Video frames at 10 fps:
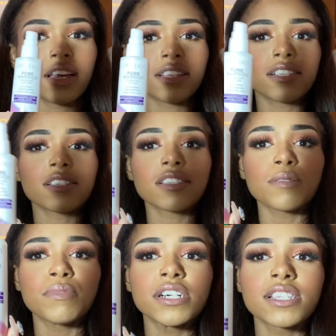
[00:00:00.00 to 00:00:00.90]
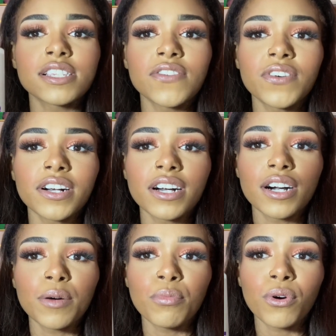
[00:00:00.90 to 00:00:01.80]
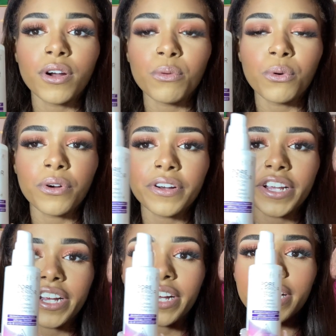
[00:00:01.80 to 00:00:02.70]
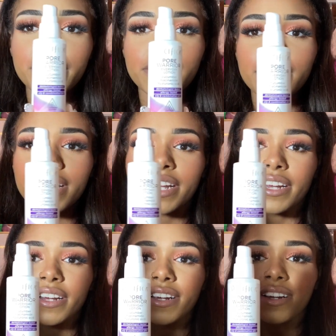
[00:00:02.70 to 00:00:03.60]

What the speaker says: This is the Pacifica Pore Warrior here.